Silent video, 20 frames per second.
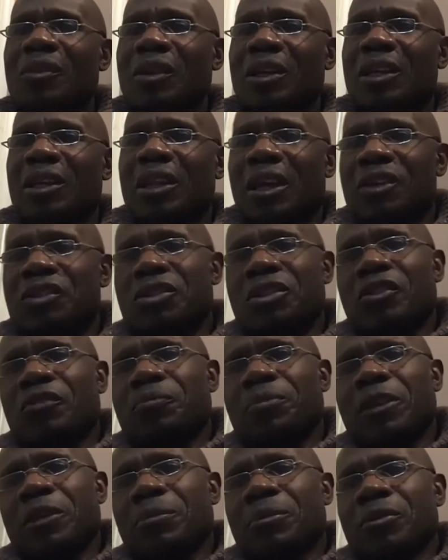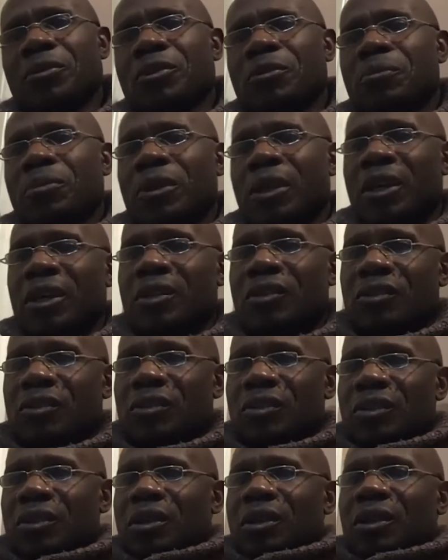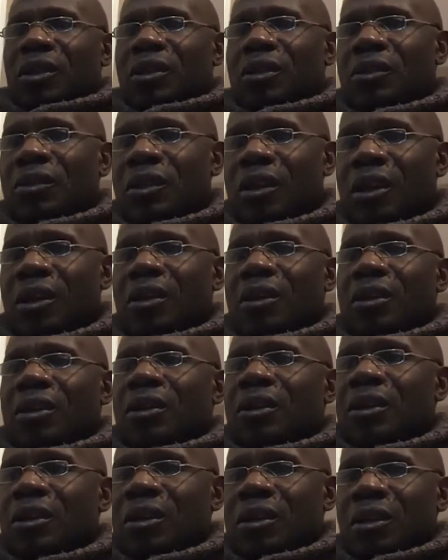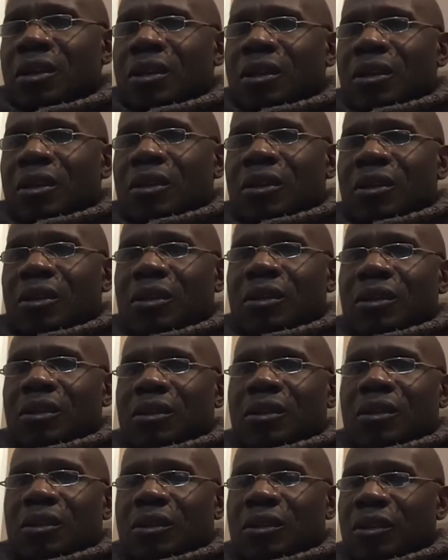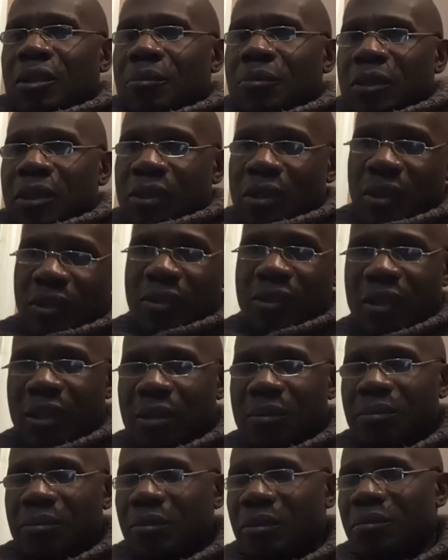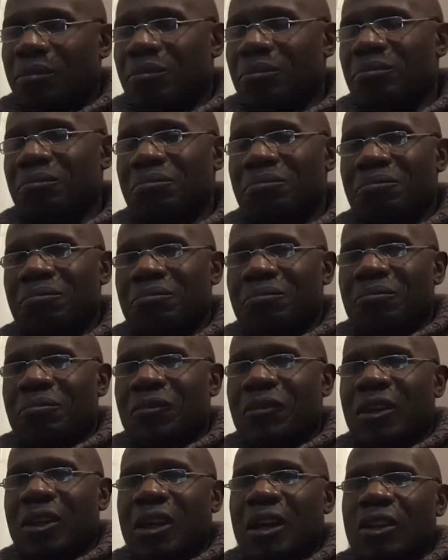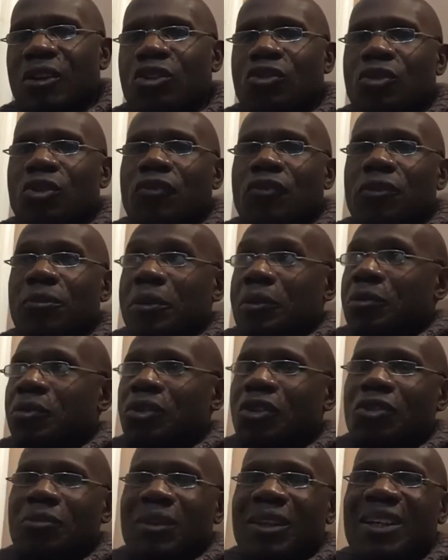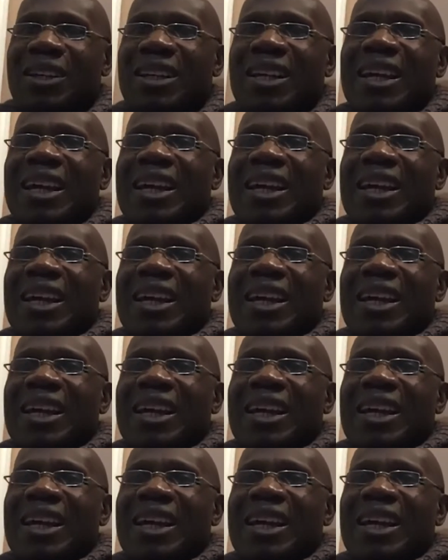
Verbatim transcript: the connection of people to place is uh, something that um, kind of grew for me. Excuse me,